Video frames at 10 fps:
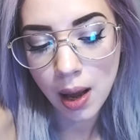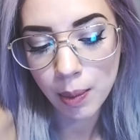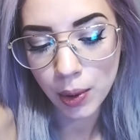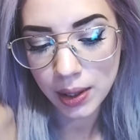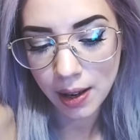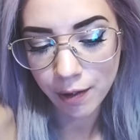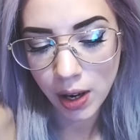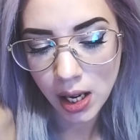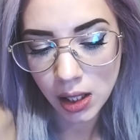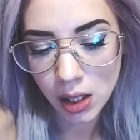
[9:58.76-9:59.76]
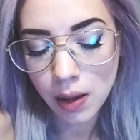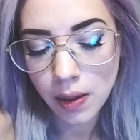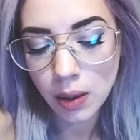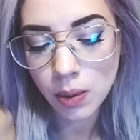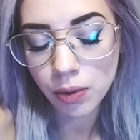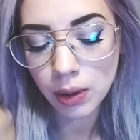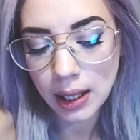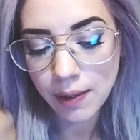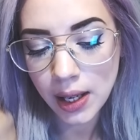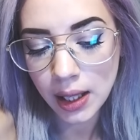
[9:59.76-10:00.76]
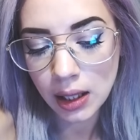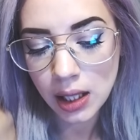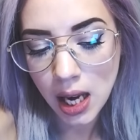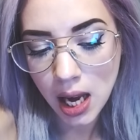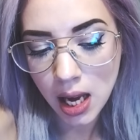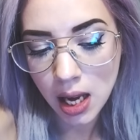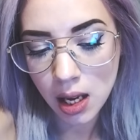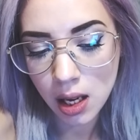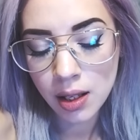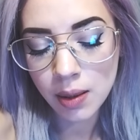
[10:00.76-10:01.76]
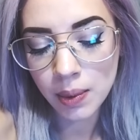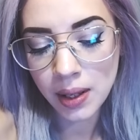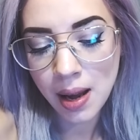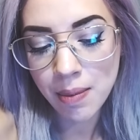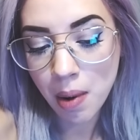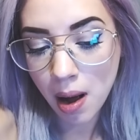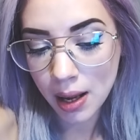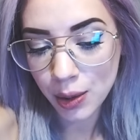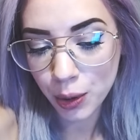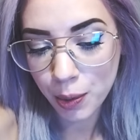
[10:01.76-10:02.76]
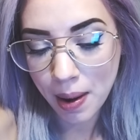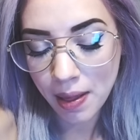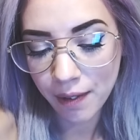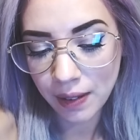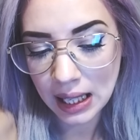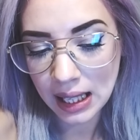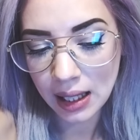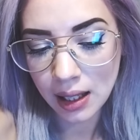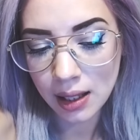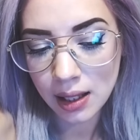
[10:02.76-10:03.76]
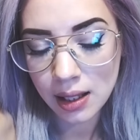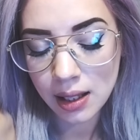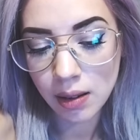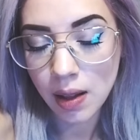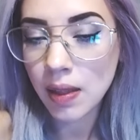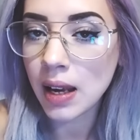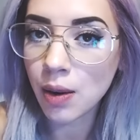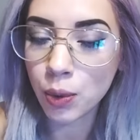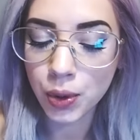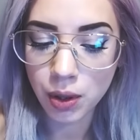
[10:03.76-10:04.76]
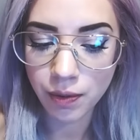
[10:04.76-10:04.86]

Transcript: lost their friend, and that it was relieving to hear someone they admire talk about their feelings that they also